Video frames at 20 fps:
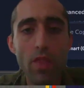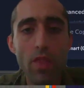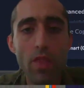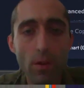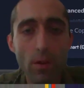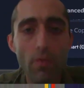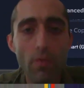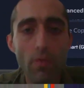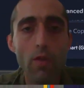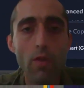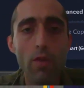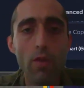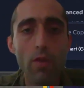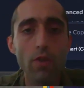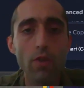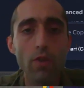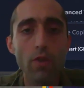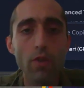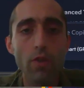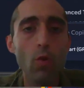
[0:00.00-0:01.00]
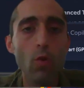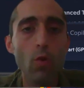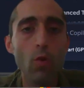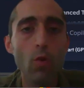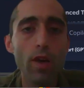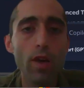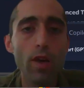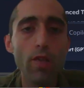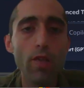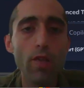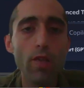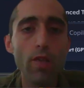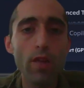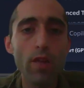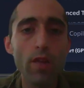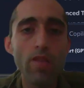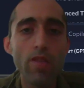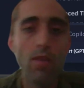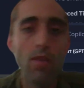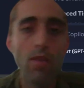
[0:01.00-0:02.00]
Thank you very much all. If there are
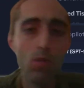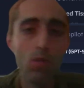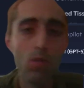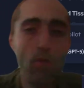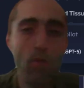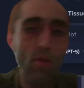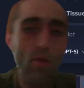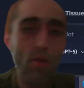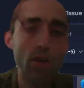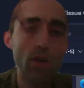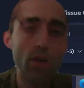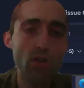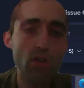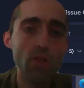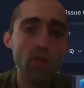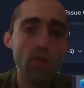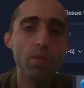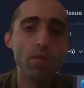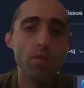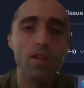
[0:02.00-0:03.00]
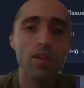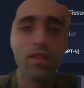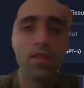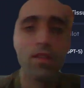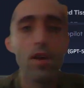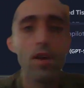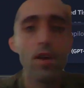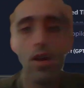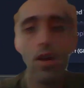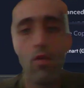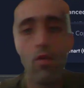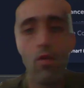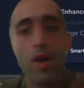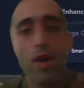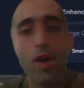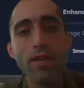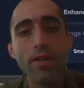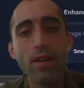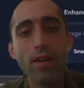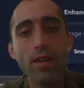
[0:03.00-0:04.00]
any mistakes or corrections, please
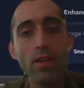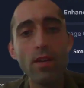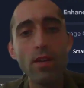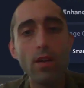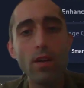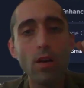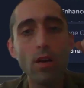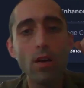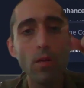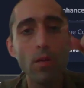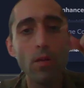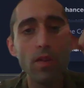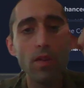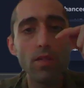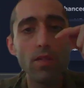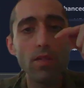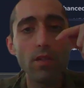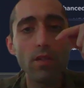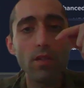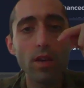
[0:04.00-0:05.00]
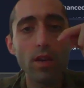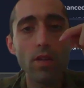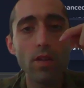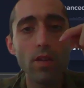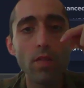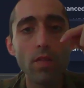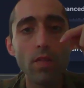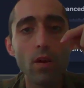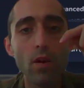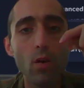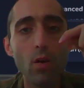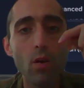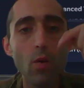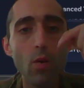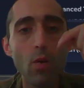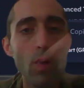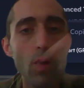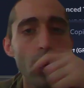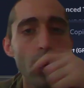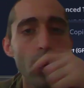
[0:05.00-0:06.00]
write in the comments here
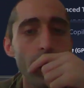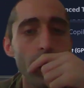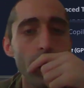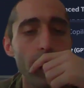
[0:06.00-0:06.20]
below.